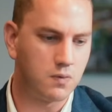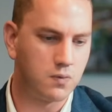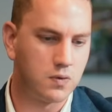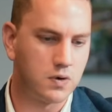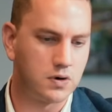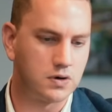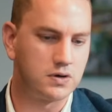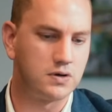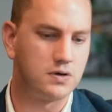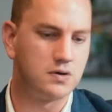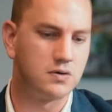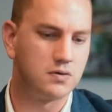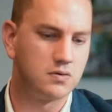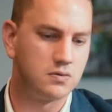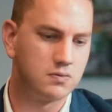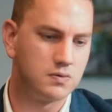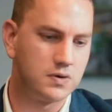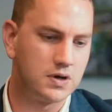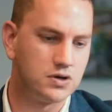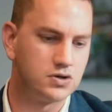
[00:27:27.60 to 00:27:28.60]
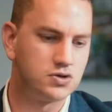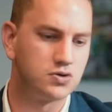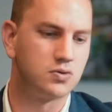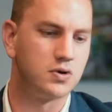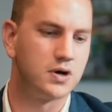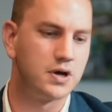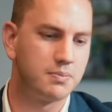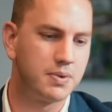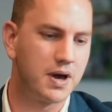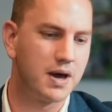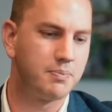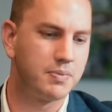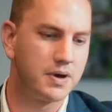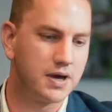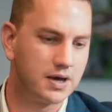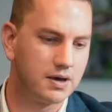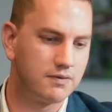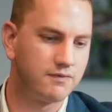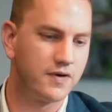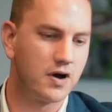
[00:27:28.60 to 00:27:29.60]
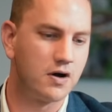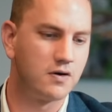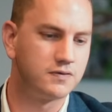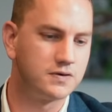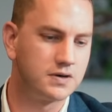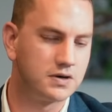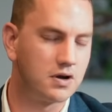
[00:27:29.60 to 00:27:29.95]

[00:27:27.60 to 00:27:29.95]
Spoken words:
what you enjoy about being involved